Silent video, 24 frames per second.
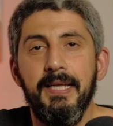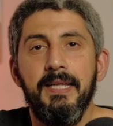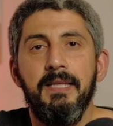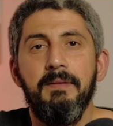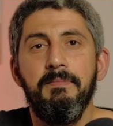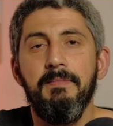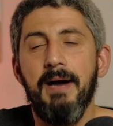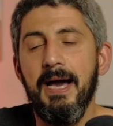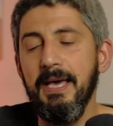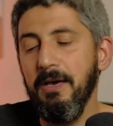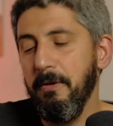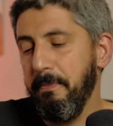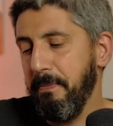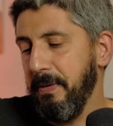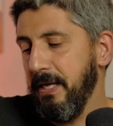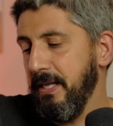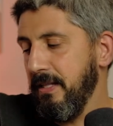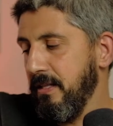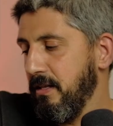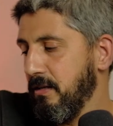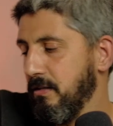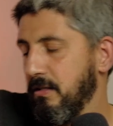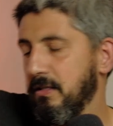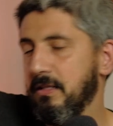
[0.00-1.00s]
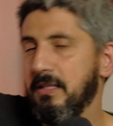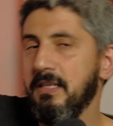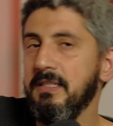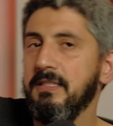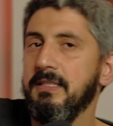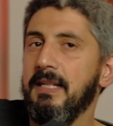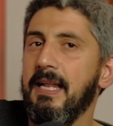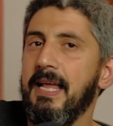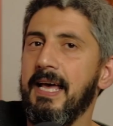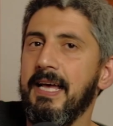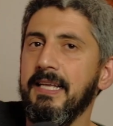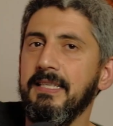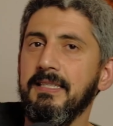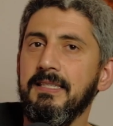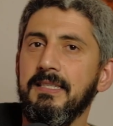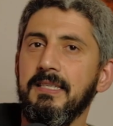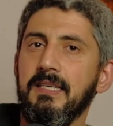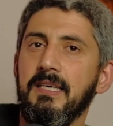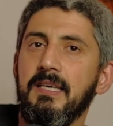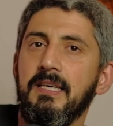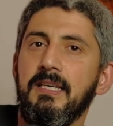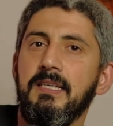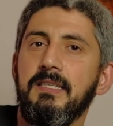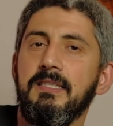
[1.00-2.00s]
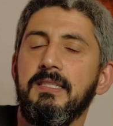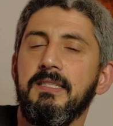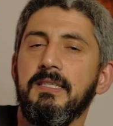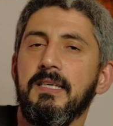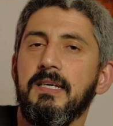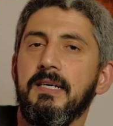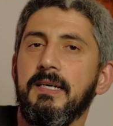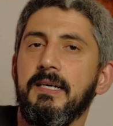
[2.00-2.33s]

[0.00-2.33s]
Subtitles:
In my opinion, this lens is